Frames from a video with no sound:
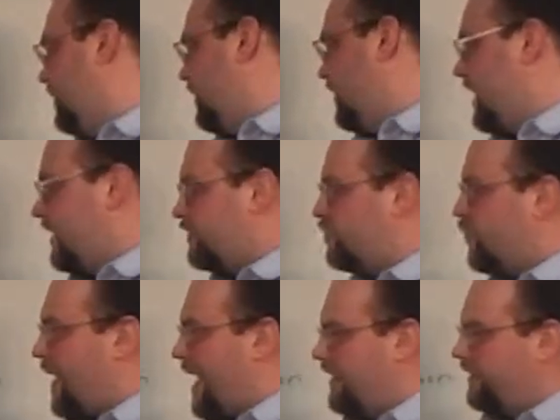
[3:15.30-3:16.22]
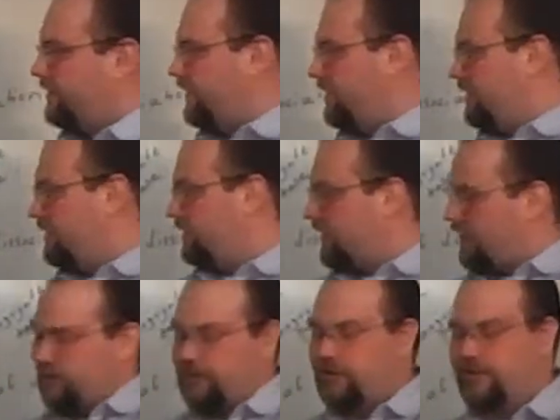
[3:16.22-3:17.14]
In actuality, the
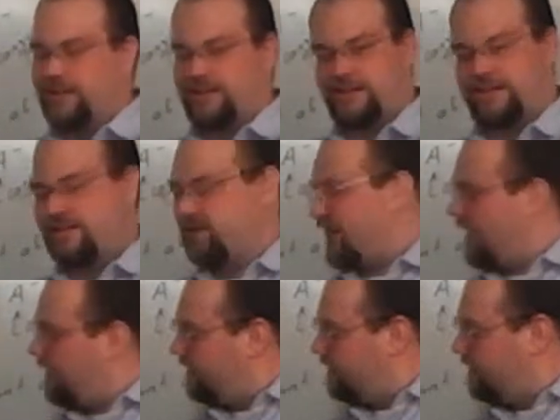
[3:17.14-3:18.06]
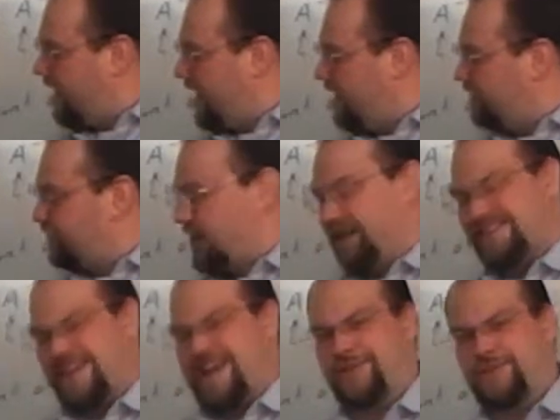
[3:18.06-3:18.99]
likelihood that the HA
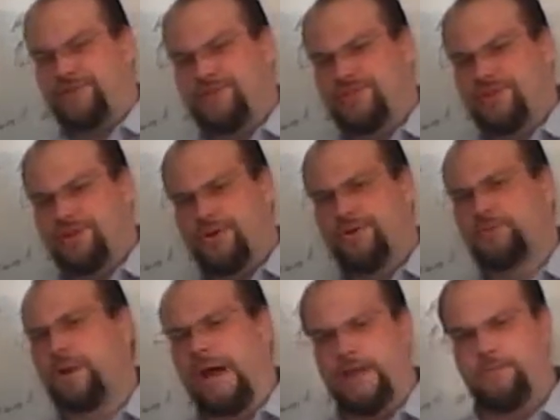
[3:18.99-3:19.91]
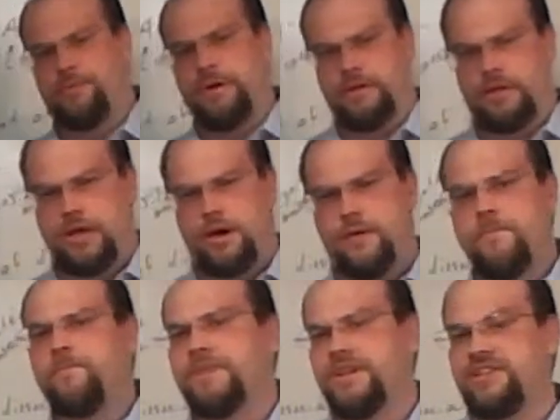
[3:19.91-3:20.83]
is actually 0 is probably pretty low.
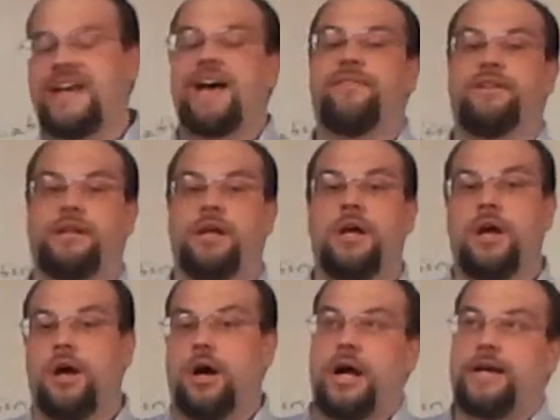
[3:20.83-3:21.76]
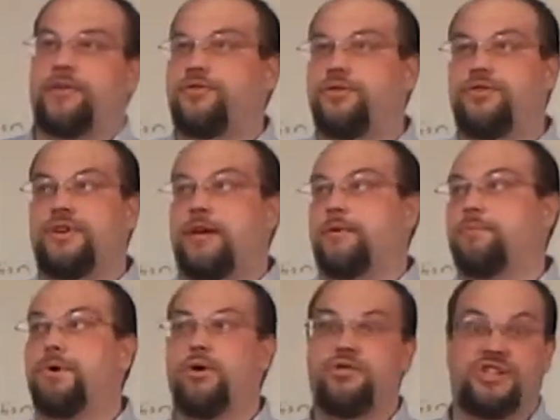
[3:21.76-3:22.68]
They just have I guess you could say, an
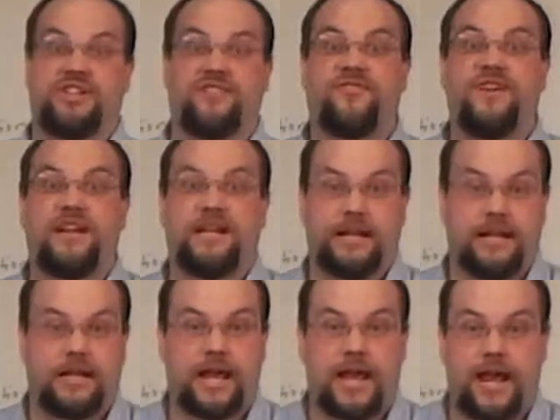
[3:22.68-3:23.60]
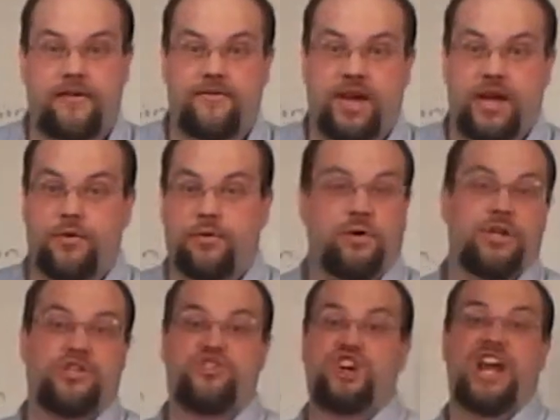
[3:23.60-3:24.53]
approaching infinity Ka value, or
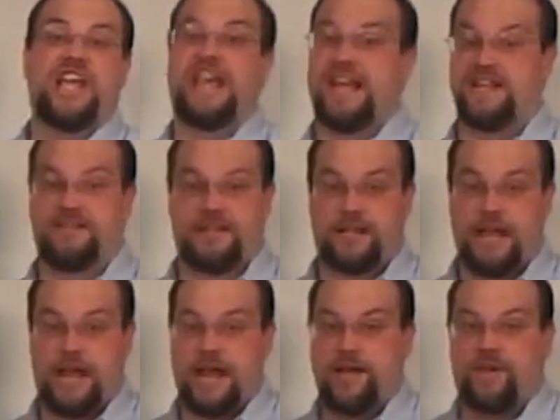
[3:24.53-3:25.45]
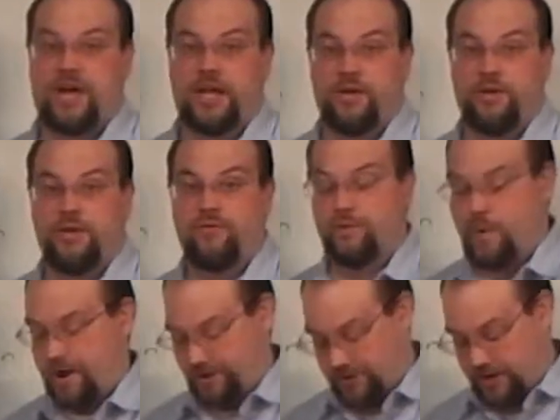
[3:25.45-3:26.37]
a gigantic Ka value, if you
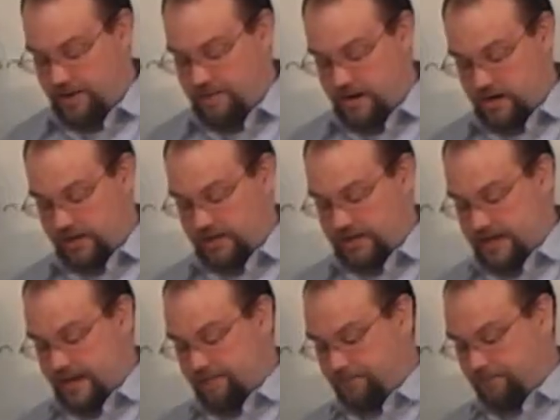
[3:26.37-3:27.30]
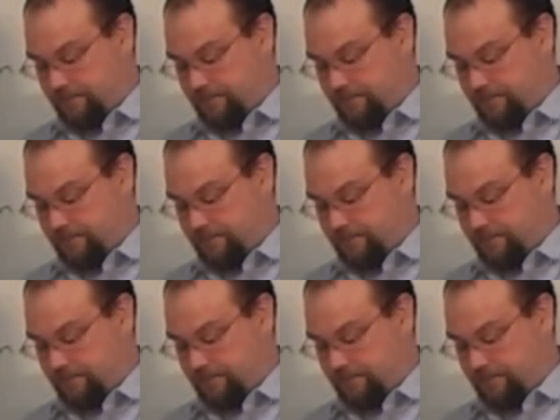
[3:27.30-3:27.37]
want to think about it like that.